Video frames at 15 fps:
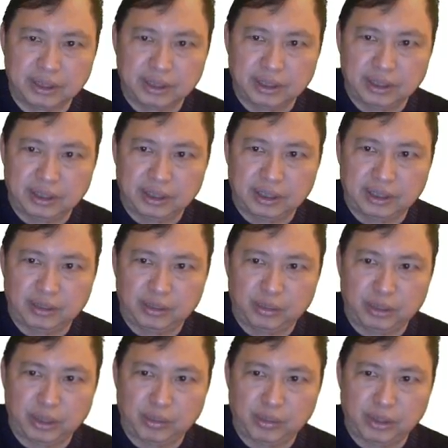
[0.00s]
And what
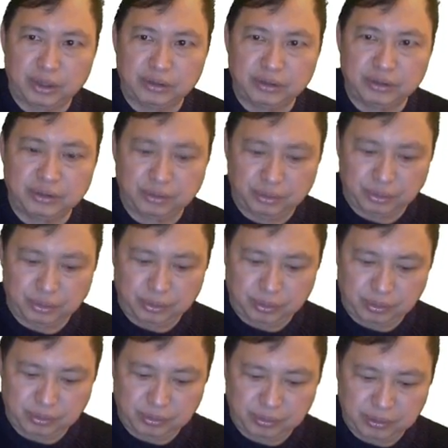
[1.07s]
I wanted to do,
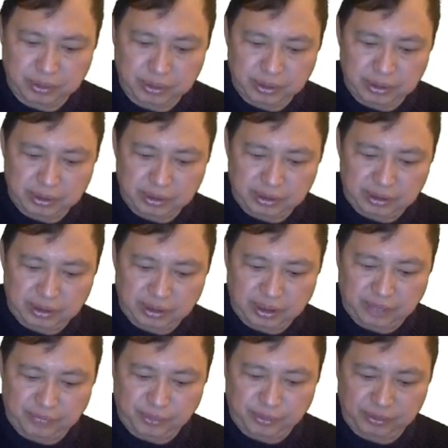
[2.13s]
not
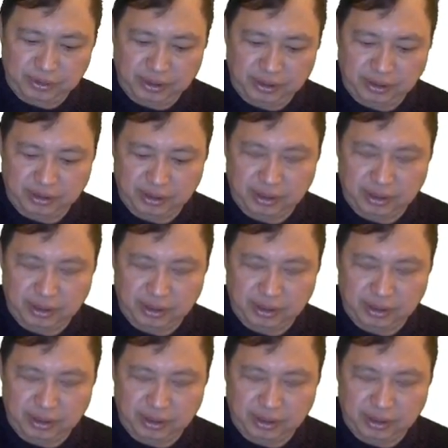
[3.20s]
frozen here.